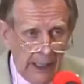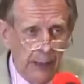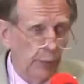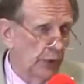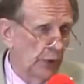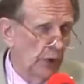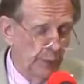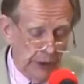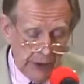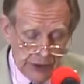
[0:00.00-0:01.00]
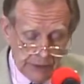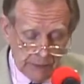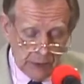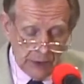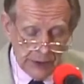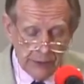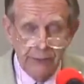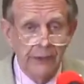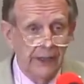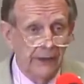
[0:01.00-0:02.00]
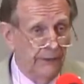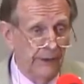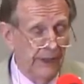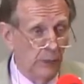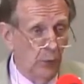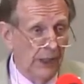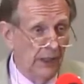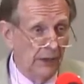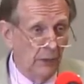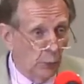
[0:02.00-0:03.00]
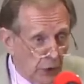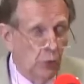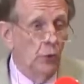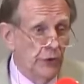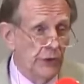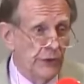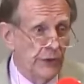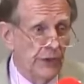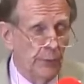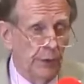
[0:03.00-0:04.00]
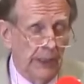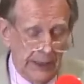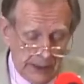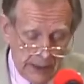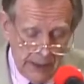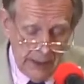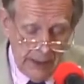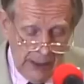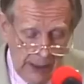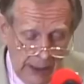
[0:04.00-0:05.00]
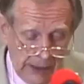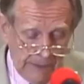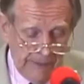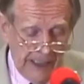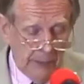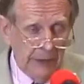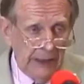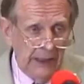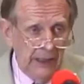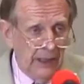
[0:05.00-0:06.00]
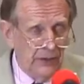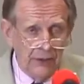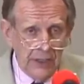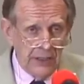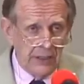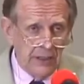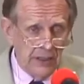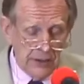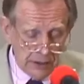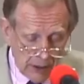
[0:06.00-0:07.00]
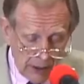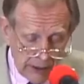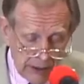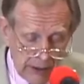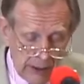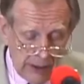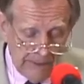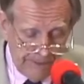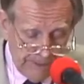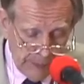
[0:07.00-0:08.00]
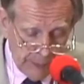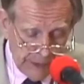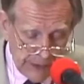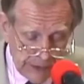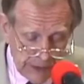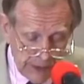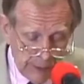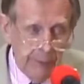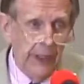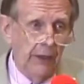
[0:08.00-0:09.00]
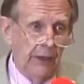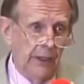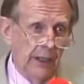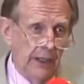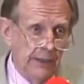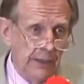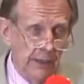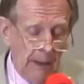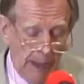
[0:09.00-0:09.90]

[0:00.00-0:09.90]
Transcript: and plural marriage, of course, in a, in a way reduces their place in the family. So this is not a feminist paradise.